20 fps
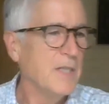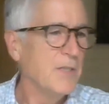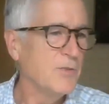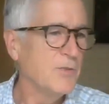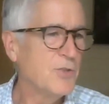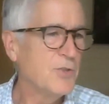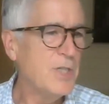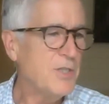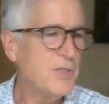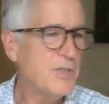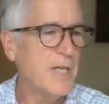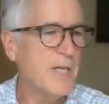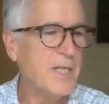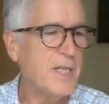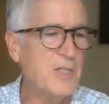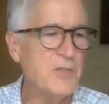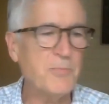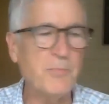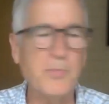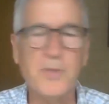she
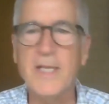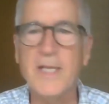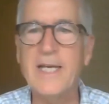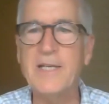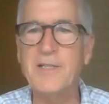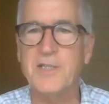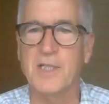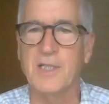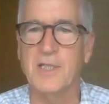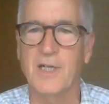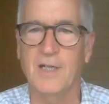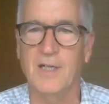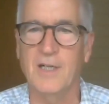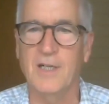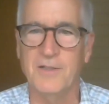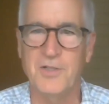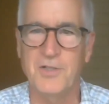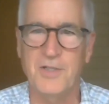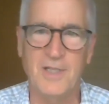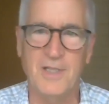studies plant
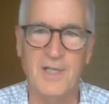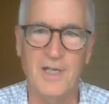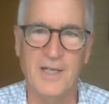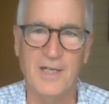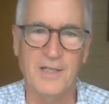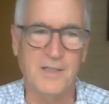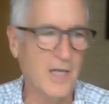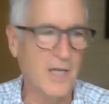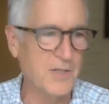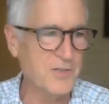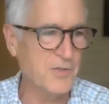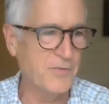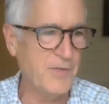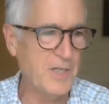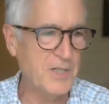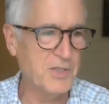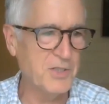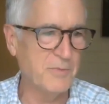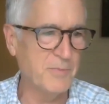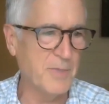ecology and
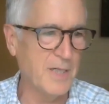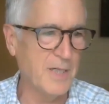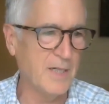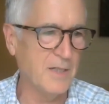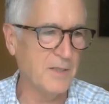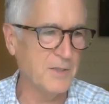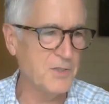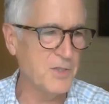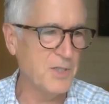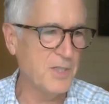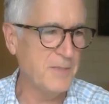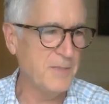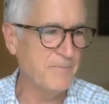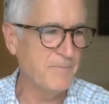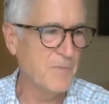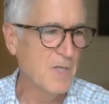conservation biology.